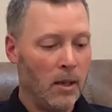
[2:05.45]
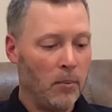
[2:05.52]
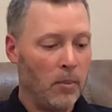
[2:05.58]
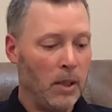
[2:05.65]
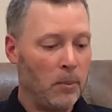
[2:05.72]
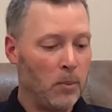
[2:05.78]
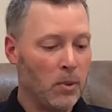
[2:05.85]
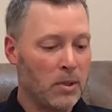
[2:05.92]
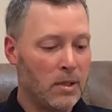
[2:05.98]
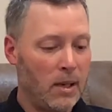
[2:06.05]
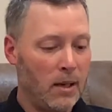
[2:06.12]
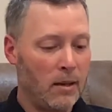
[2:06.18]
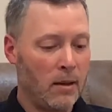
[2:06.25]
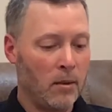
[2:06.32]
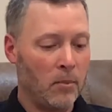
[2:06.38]
People
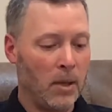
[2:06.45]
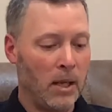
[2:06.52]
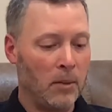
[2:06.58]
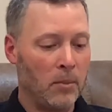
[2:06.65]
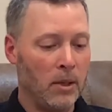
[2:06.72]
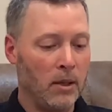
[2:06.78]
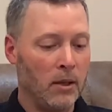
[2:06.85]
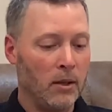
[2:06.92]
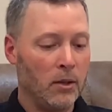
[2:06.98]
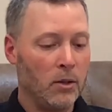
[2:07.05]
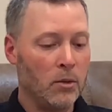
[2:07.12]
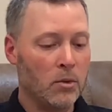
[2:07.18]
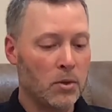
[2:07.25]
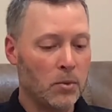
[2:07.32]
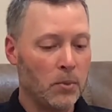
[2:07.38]
say to the baby,
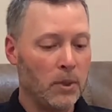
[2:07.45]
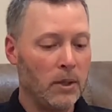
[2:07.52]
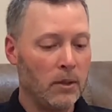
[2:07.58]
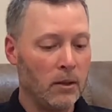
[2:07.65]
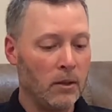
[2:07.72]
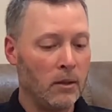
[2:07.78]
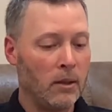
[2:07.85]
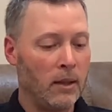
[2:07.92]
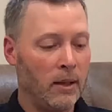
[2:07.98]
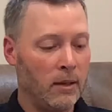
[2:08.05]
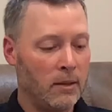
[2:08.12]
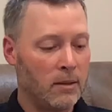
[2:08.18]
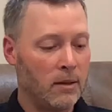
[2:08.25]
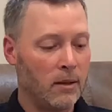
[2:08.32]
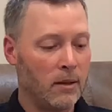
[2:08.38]
you sweet little
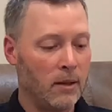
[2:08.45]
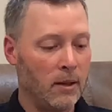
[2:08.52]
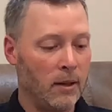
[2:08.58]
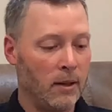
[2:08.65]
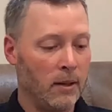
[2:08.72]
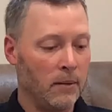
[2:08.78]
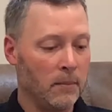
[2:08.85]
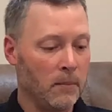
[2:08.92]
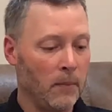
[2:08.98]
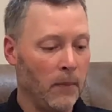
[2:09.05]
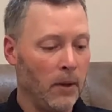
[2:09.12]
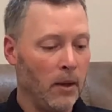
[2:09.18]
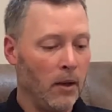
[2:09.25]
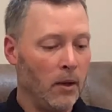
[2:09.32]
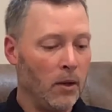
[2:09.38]
innocent thing.
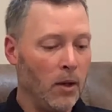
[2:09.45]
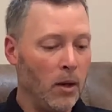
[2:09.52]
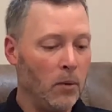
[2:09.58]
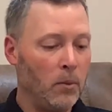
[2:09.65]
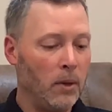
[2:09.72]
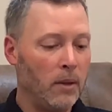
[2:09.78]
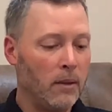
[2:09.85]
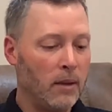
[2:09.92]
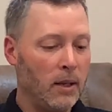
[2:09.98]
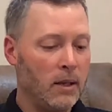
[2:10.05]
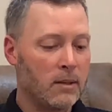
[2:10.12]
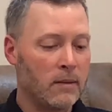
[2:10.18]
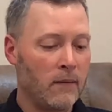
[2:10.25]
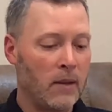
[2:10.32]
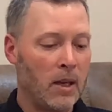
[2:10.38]
No one
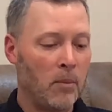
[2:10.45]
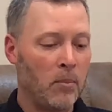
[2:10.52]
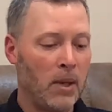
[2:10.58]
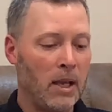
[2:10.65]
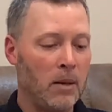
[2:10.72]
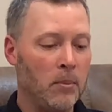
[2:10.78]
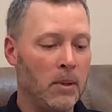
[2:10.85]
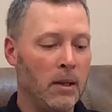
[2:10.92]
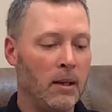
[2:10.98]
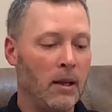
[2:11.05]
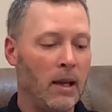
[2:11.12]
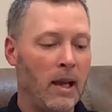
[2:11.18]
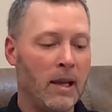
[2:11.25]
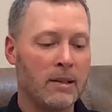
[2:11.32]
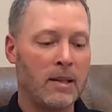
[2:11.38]
thinks of that baby
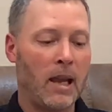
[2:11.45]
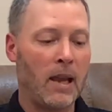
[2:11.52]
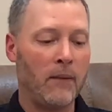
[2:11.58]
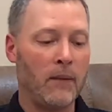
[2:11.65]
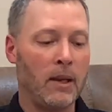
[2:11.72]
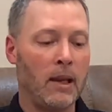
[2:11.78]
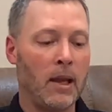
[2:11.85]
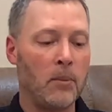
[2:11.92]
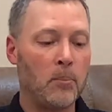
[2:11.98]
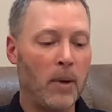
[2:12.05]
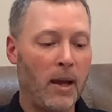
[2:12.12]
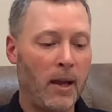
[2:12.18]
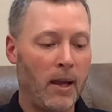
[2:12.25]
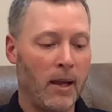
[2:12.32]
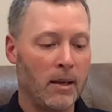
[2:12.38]
as having a
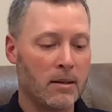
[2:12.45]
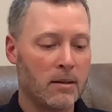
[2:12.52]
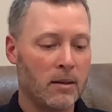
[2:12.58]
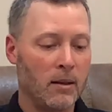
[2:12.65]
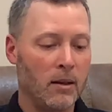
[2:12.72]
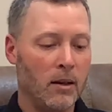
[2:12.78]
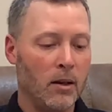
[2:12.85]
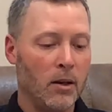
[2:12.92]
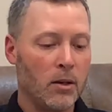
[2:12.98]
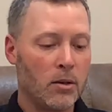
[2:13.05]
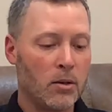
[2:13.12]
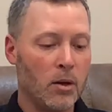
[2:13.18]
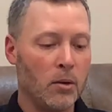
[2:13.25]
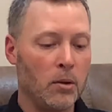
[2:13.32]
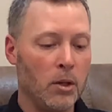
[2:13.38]
past.
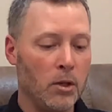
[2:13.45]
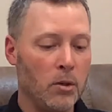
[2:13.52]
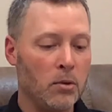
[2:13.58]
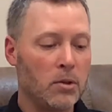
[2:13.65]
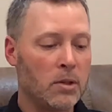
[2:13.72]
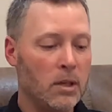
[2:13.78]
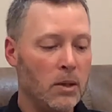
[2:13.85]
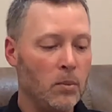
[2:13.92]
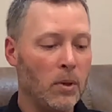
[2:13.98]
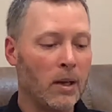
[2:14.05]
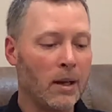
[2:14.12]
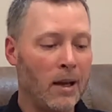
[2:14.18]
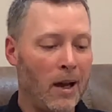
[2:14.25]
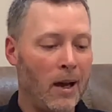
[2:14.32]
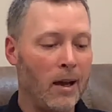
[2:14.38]
So do you see what
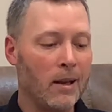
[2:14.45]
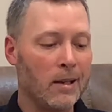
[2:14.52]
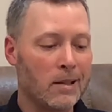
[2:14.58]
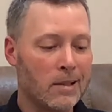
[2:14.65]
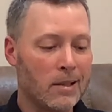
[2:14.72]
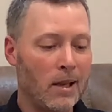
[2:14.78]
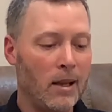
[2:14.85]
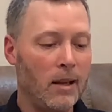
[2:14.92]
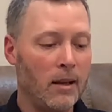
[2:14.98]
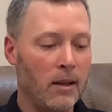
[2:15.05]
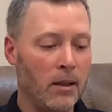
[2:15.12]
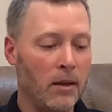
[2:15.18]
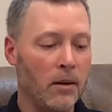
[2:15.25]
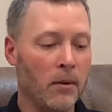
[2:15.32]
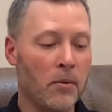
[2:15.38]
God is saying
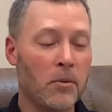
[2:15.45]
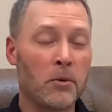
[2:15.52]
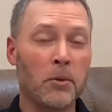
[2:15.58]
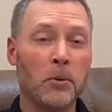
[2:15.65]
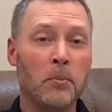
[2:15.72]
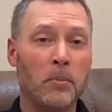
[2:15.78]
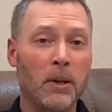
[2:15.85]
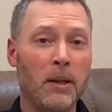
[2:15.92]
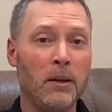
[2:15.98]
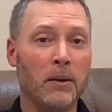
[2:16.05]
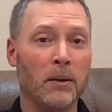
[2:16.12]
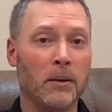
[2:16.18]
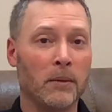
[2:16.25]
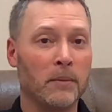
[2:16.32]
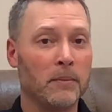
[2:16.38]
here through
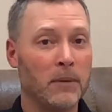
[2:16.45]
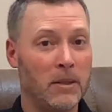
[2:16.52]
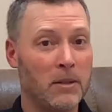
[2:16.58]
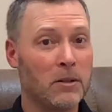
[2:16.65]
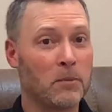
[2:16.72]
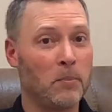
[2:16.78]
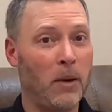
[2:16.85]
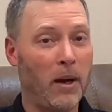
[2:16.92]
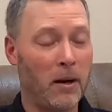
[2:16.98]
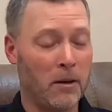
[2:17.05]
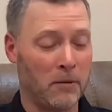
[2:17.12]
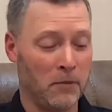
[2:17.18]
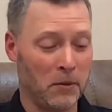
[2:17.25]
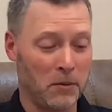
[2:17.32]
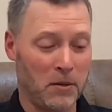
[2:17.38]
Peter? This is
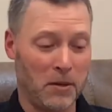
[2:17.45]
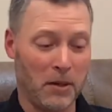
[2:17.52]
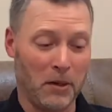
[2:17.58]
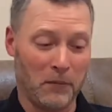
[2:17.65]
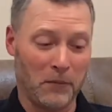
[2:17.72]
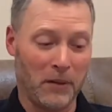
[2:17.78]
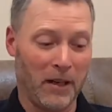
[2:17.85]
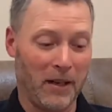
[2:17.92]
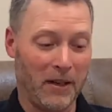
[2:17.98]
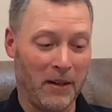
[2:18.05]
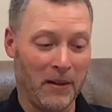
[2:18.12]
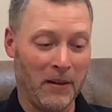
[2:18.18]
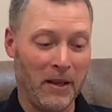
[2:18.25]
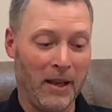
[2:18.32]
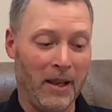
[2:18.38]
powerful stuff right here.
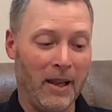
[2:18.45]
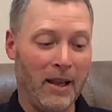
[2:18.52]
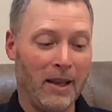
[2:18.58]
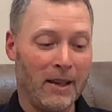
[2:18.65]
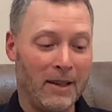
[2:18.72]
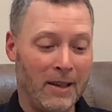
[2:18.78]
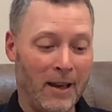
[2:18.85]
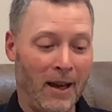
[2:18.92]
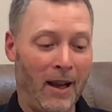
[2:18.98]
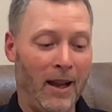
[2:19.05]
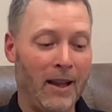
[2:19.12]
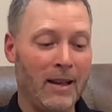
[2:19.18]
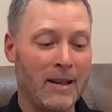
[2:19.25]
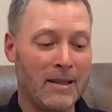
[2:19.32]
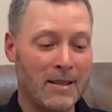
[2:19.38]

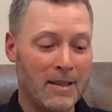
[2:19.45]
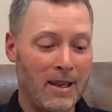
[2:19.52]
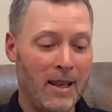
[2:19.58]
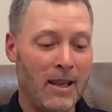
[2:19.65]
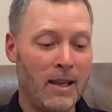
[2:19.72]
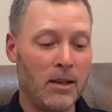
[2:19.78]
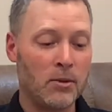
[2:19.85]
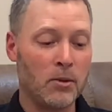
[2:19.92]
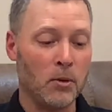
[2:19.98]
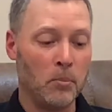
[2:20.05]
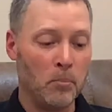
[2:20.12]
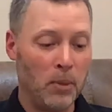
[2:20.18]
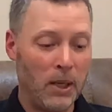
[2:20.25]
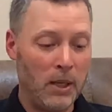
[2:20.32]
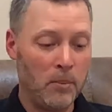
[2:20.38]
God is saying to
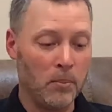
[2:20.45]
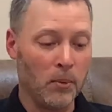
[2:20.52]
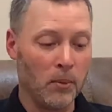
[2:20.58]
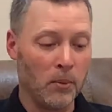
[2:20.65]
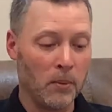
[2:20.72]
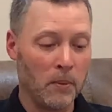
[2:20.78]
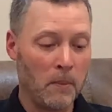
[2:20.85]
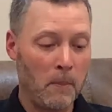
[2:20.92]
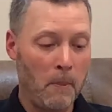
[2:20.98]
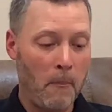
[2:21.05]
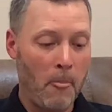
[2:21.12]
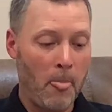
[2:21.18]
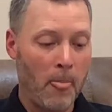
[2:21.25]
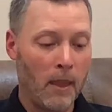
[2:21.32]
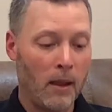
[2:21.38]
people
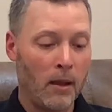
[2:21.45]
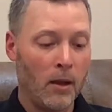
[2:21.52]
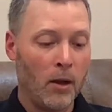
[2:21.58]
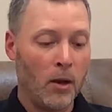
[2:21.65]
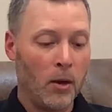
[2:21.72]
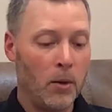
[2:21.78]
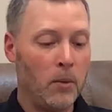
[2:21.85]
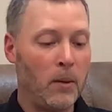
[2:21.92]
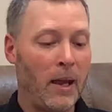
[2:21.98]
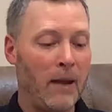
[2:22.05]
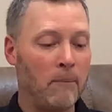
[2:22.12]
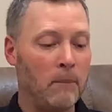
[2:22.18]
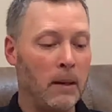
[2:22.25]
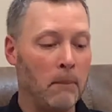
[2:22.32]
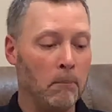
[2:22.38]
who
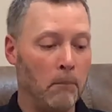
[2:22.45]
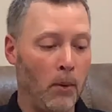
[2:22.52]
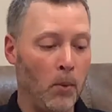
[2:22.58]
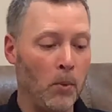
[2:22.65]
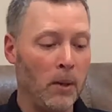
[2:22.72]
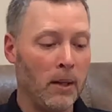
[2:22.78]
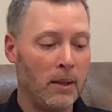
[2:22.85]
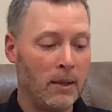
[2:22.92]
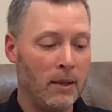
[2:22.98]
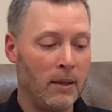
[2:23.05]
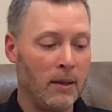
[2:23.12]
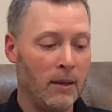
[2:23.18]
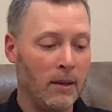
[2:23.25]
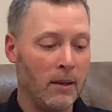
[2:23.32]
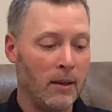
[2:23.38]
have been born
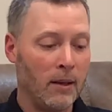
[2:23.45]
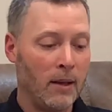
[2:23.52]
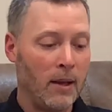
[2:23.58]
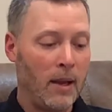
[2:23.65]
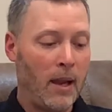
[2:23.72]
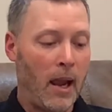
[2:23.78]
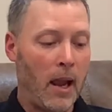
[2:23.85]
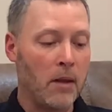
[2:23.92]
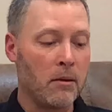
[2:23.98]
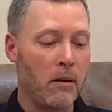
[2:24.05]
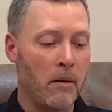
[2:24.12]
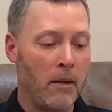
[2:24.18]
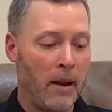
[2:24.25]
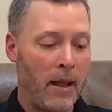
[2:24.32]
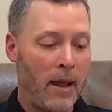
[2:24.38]
again and are
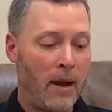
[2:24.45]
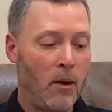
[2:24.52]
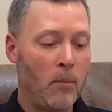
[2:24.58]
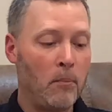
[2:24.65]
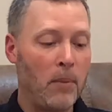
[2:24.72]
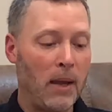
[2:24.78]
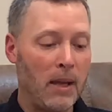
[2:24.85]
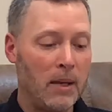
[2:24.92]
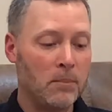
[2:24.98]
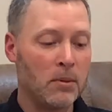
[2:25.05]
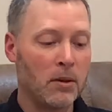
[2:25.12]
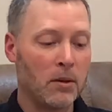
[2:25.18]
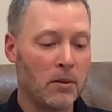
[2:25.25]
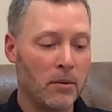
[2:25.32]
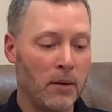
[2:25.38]
now babes
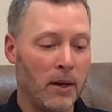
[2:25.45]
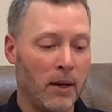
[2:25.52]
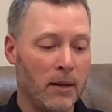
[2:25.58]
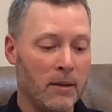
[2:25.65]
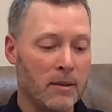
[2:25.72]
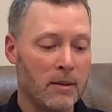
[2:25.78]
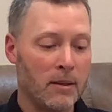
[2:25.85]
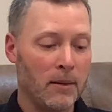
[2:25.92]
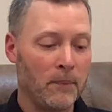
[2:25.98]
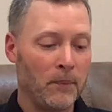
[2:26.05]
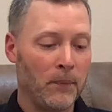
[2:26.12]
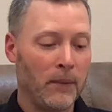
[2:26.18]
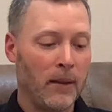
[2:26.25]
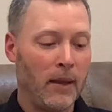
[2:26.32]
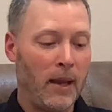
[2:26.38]
in Christ,
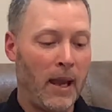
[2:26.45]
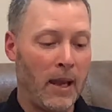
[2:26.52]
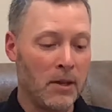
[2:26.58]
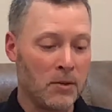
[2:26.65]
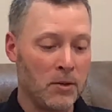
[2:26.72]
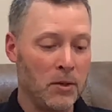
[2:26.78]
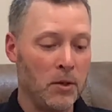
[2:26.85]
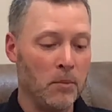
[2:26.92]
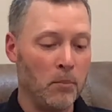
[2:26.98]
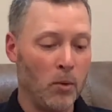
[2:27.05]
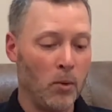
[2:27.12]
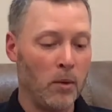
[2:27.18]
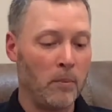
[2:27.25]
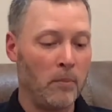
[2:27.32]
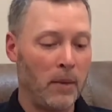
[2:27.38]
as
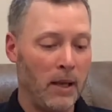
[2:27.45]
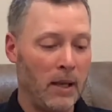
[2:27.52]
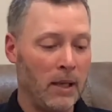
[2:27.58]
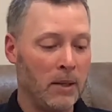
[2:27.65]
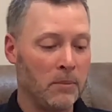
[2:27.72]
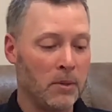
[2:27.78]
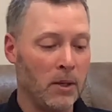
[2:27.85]
newborn babes.